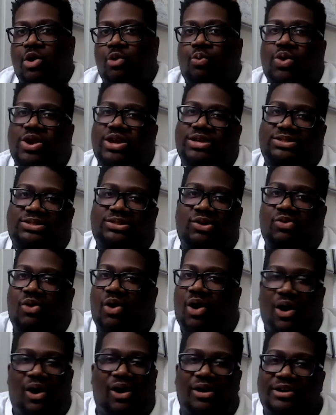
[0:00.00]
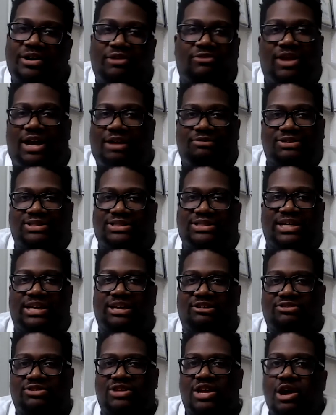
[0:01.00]
We're so hard on
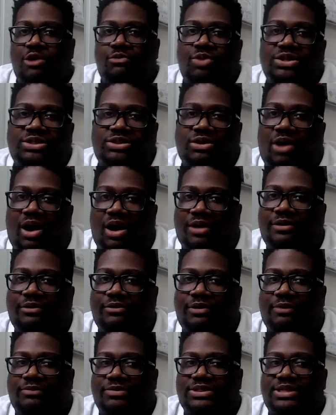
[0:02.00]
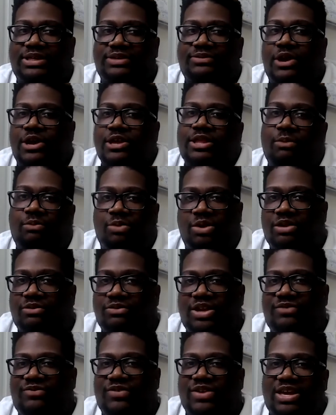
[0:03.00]
ourselves. We're so hard on ourselves that we
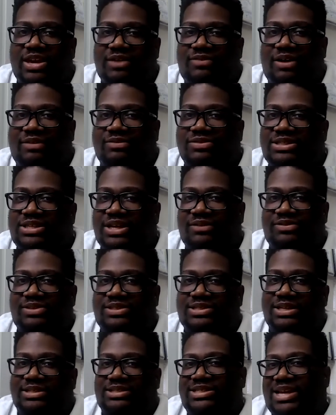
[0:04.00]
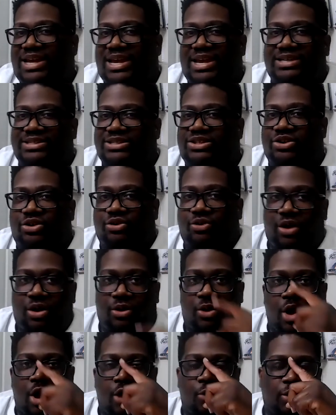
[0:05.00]
don't even give ourselves a chance to grow.